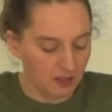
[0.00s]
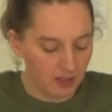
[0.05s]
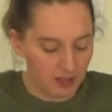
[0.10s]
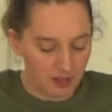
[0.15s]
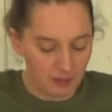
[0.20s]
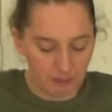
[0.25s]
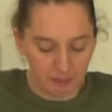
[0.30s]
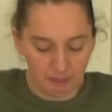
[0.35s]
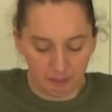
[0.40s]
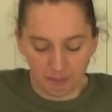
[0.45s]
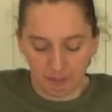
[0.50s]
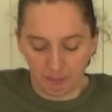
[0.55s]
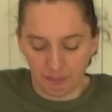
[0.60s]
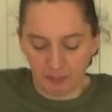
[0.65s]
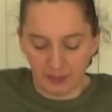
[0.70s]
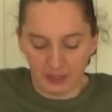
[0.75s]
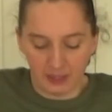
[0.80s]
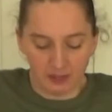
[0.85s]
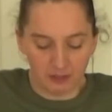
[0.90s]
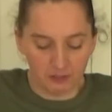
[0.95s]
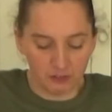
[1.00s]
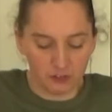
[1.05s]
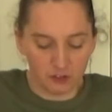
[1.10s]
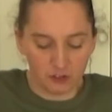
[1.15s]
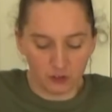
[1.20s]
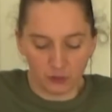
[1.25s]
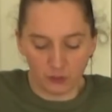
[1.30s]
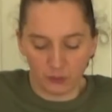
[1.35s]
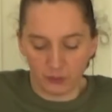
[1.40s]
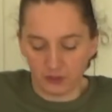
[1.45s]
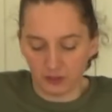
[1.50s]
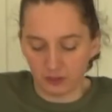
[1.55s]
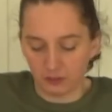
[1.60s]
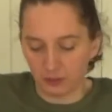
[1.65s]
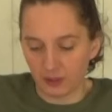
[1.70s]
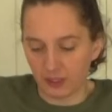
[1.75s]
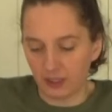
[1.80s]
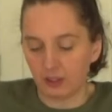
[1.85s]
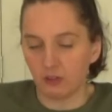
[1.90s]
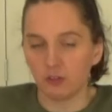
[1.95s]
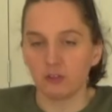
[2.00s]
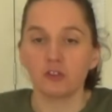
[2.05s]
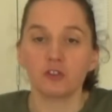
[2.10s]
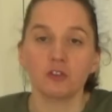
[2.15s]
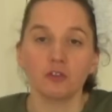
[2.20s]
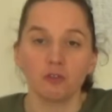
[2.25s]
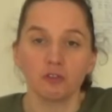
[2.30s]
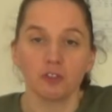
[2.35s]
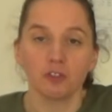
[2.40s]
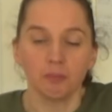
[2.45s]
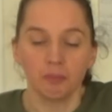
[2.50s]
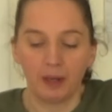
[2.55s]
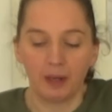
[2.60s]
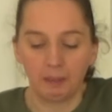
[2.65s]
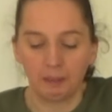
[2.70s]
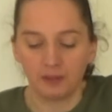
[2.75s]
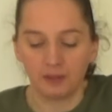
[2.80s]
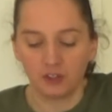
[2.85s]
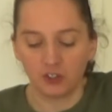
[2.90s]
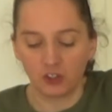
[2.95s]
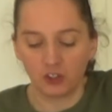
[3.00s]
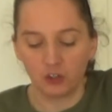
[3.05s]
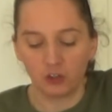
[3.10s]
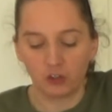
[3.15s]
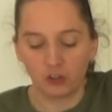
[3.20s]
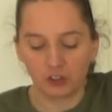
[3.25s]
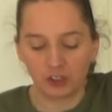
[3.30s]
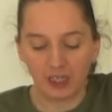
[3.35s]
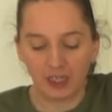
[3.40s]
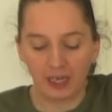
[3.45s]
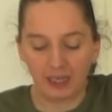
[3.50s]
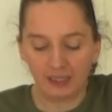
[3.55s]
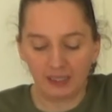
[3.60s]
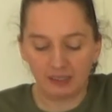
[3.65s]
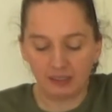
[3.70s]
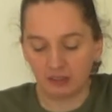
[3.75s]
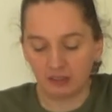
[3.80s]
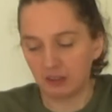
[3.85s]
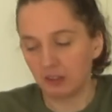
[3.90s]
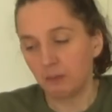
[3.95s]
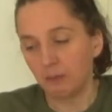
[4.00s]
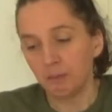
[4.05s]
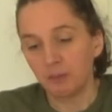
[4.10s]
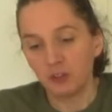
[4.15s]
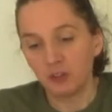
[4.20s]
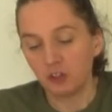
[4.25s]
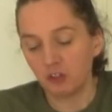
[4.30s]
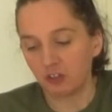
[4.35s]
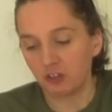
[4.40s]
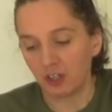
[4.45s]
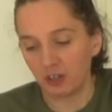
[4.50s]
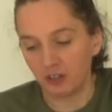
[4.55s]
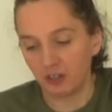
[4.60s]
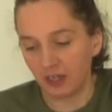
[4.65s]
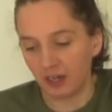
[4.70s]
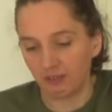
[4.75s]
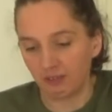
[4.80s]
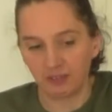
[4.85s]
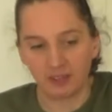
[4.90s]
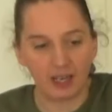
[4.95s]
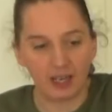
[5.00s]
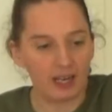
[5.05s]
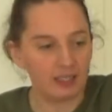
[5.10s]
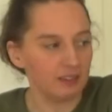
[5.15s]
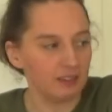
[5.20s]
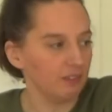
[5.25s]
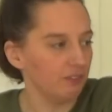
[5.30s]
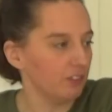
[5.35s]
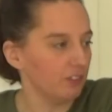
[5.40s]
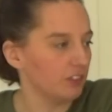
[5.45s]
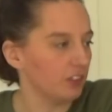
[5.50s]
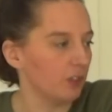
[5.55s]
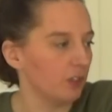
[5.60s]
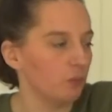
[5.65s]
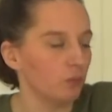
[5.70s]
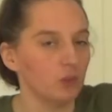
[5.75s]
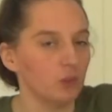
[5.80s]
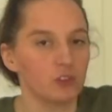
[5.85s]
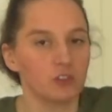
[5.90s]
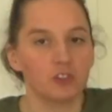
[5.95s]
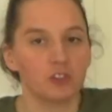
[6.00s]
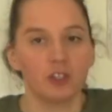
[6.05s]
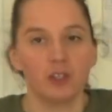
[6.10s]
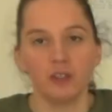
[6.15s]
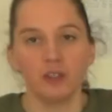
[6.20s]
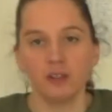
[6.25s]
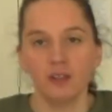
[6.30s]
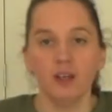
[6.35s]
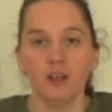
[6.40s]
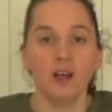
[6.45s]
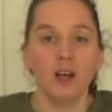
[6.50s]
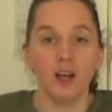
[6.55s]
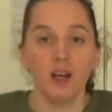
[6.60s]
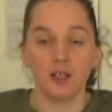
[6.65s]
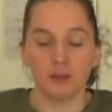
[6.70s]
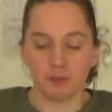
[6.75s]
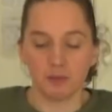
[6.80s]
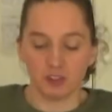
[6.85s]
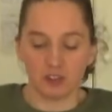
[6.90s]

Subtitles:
a bit of salt as well. Salt and pepper to your taste. You don't have to add it if you don't want to. And I'm